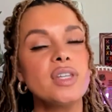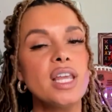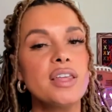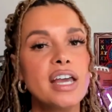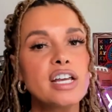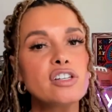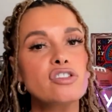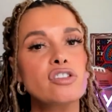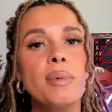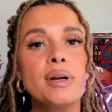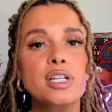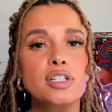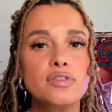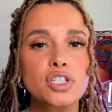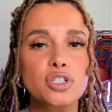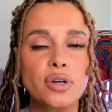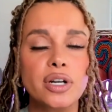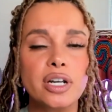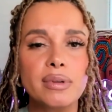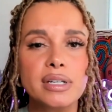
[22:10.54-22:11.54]
Thanks so much for
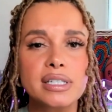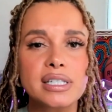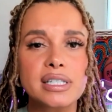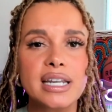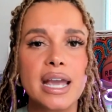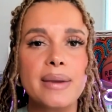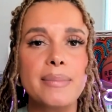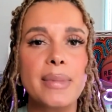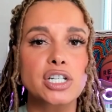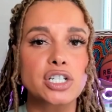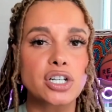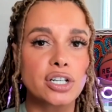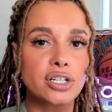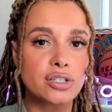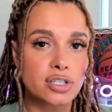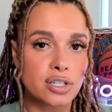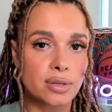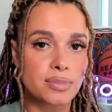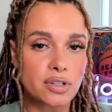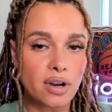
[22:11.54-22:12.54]
joining me today. Make sure
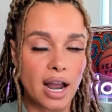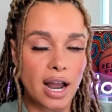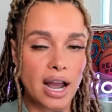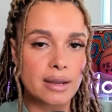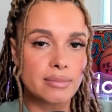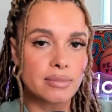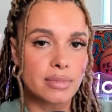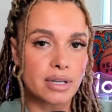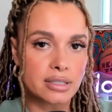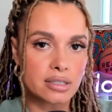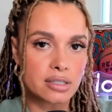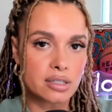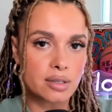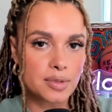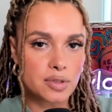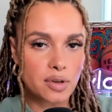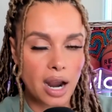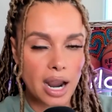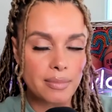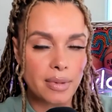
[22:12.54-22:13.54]
you subscribe, hit the
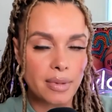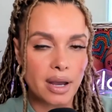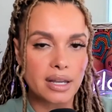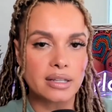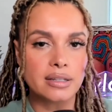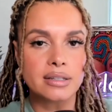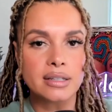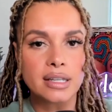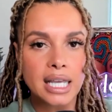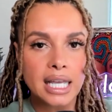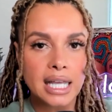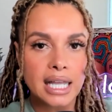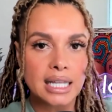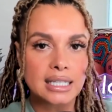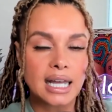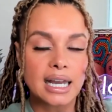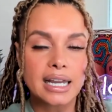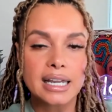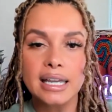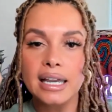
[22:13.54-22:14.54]
subscribe button,
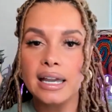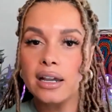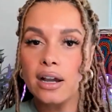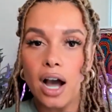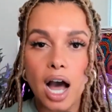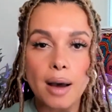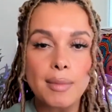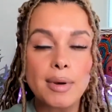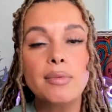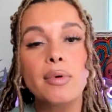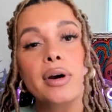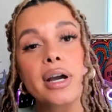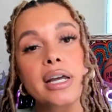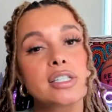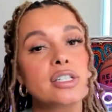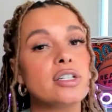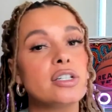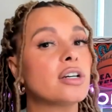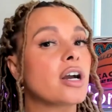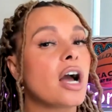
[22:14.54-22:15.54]
like, and comment. We'll get
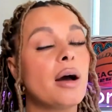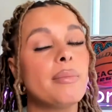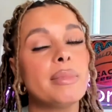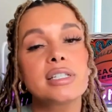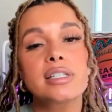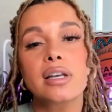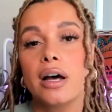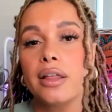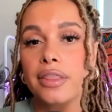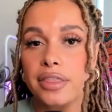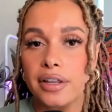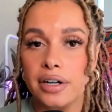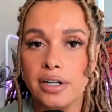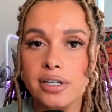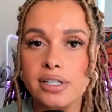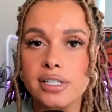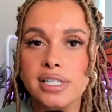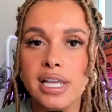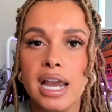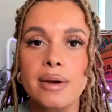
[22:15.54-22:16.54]
to your comments on
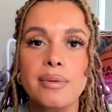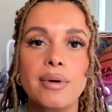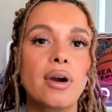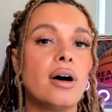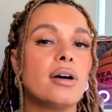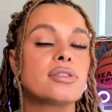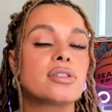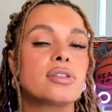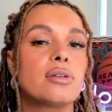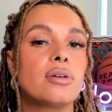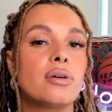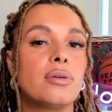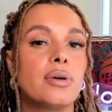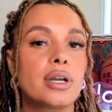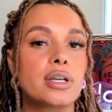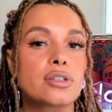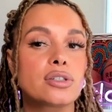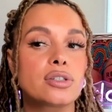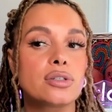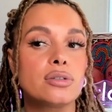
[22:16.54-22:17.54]
Thursday. We're also
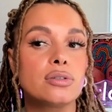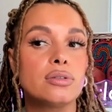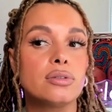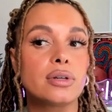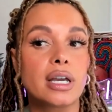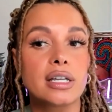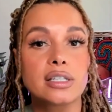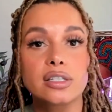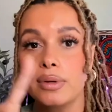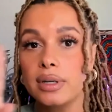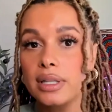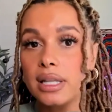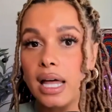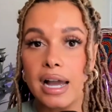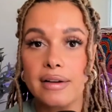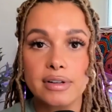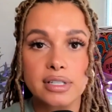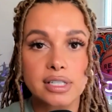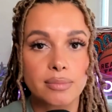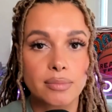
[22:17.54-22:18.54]
going to get to a
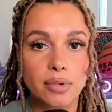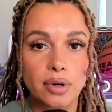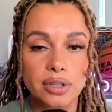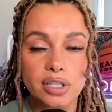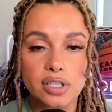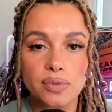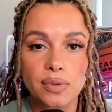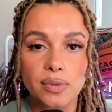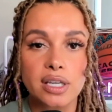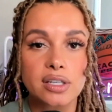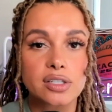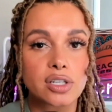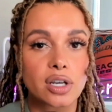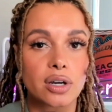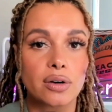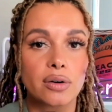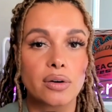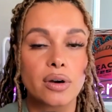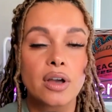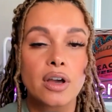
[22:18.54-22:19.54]
live at some point this week.
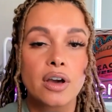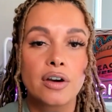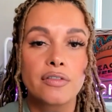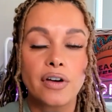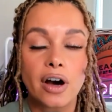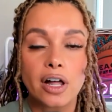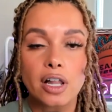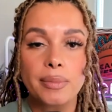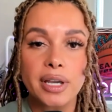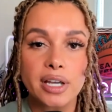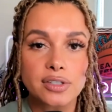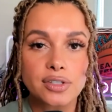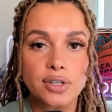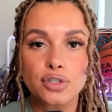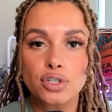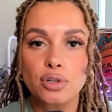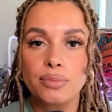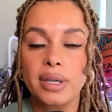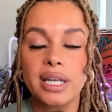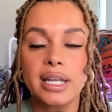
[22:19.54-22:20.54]
So follow me on
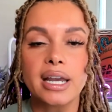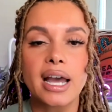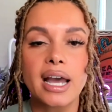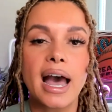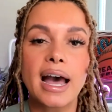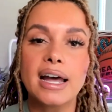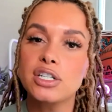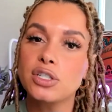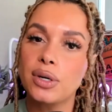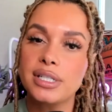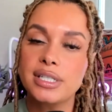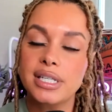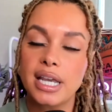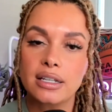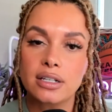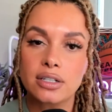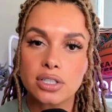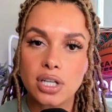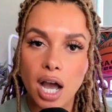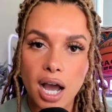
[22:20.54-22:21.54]
social media at Joy
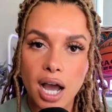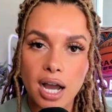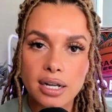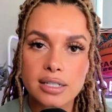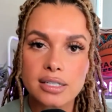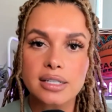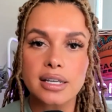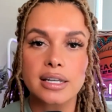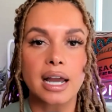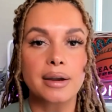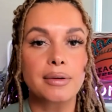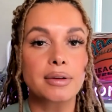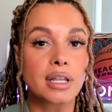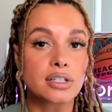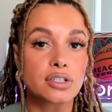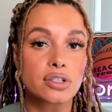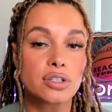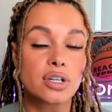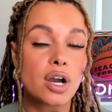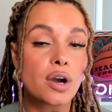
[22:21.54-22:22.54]
Taylor Talks, and I will
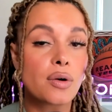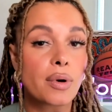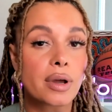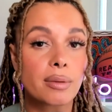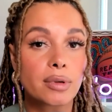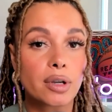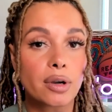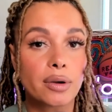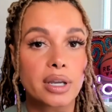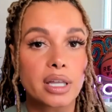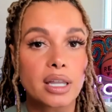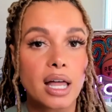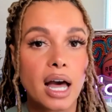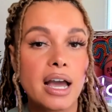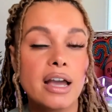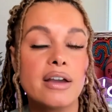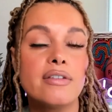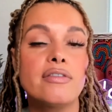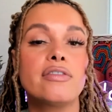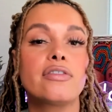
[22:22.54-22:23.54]
let you know when I'm going
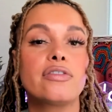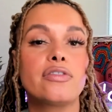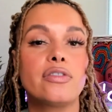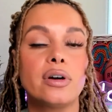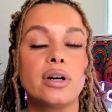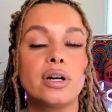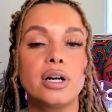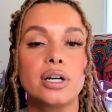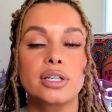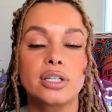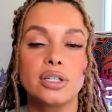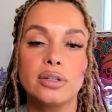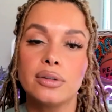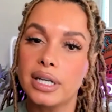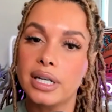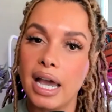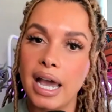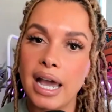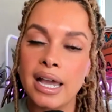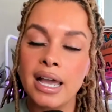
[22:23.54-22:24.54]
live for a
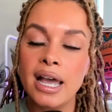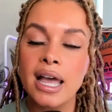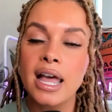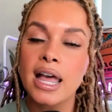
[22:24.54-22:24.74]
Q&A.